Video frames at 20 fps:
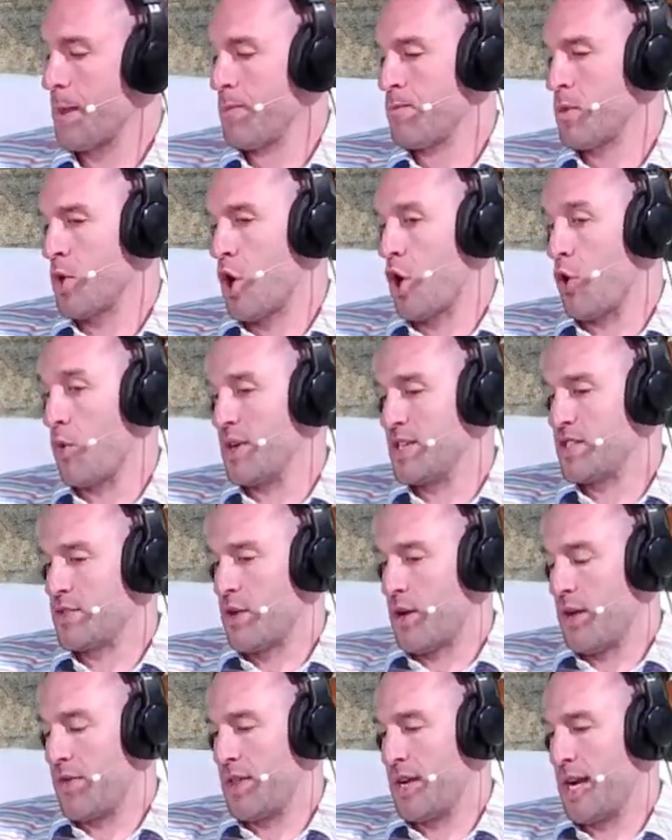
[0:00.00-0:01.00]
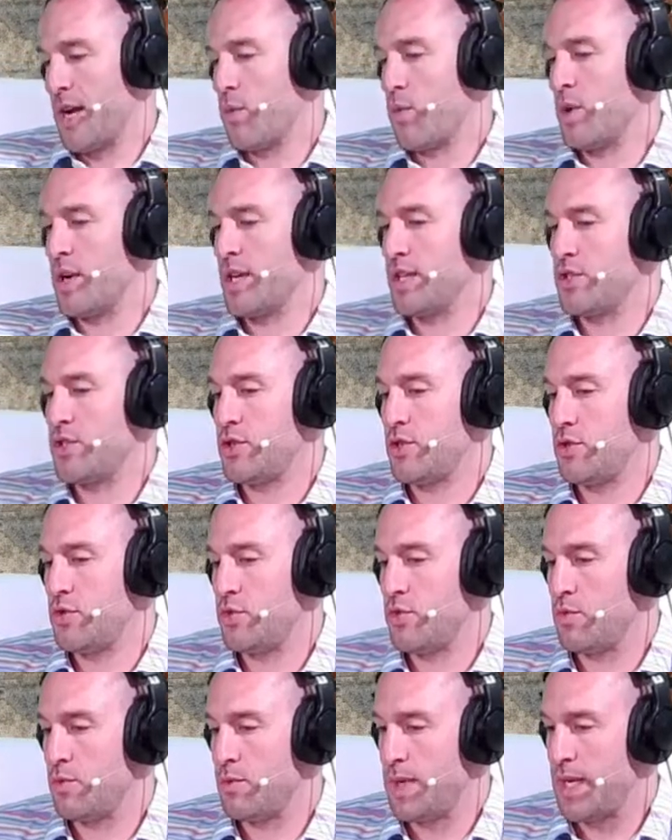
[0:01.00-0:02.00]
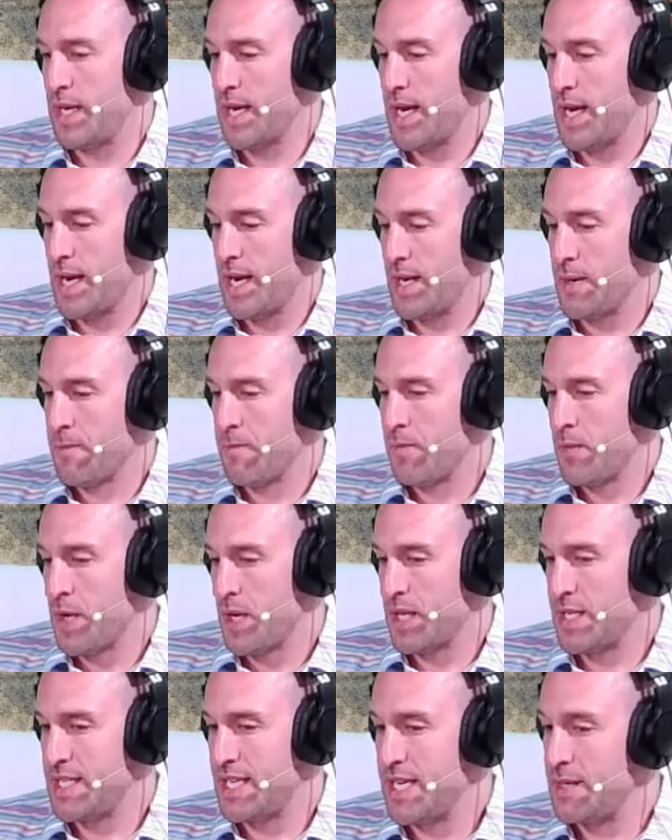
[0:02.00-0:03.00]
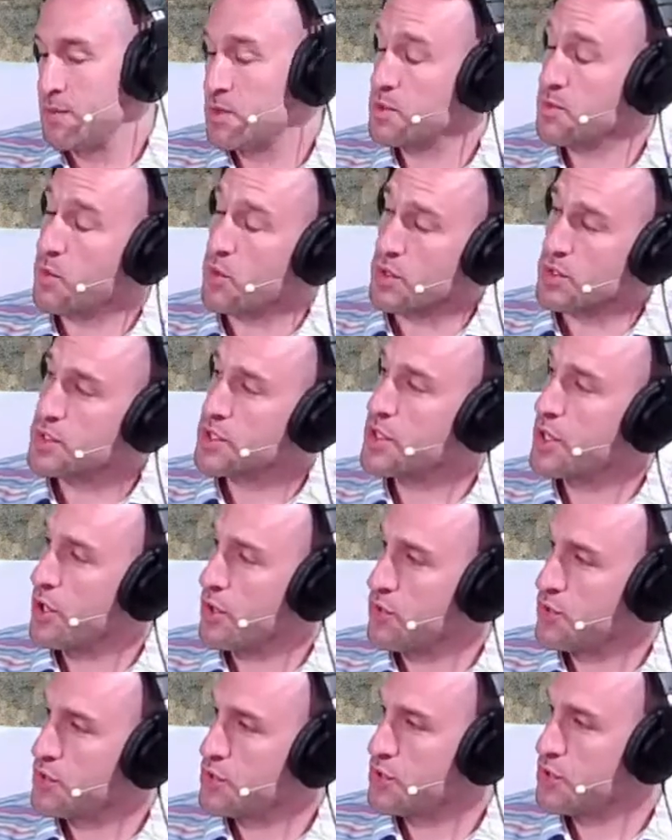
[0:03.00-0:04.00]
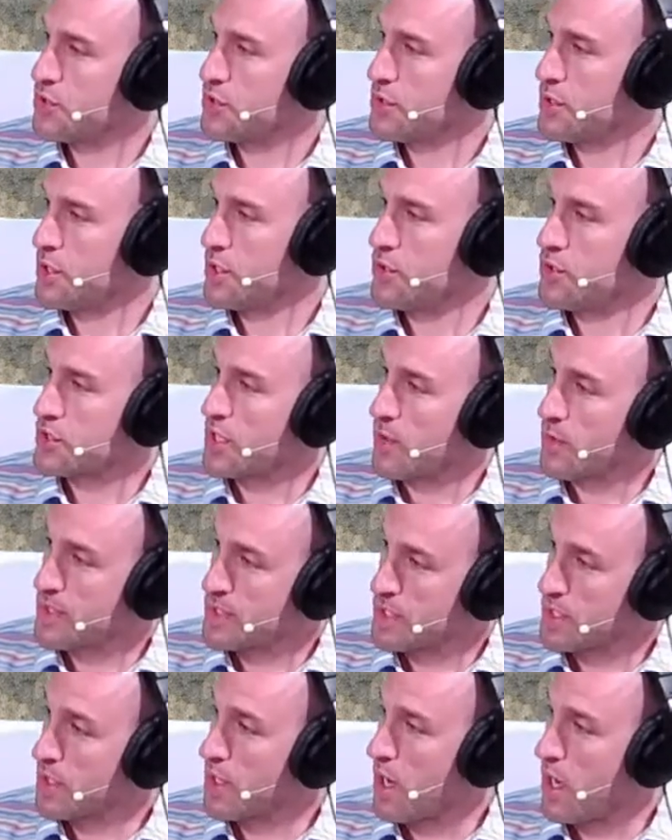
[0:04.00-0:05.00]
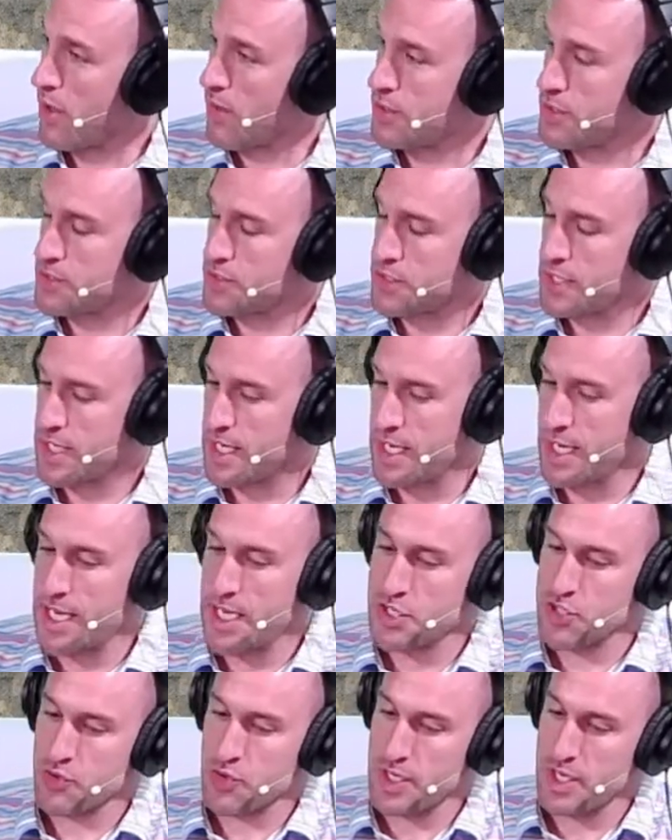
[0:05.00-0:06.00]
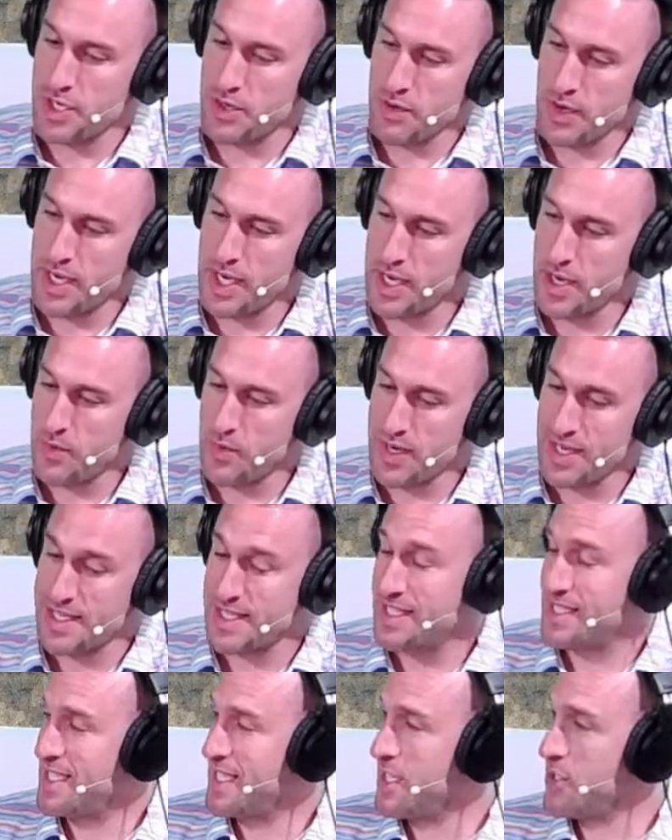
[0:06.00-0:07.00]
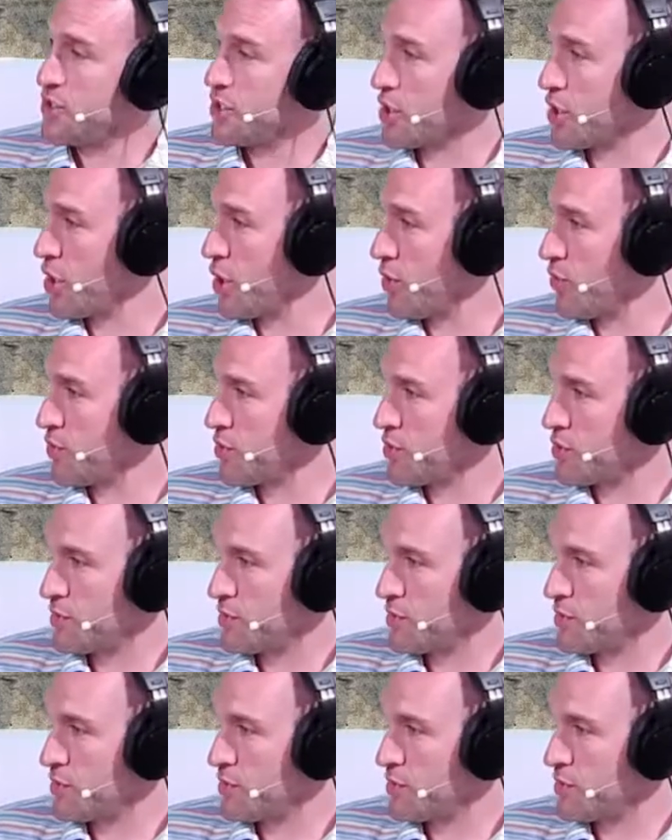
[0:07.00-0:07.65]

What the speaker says: Always thought that I wanted to be a team sports coach, so I went to college to get a history degree, and I wanted to teach and coach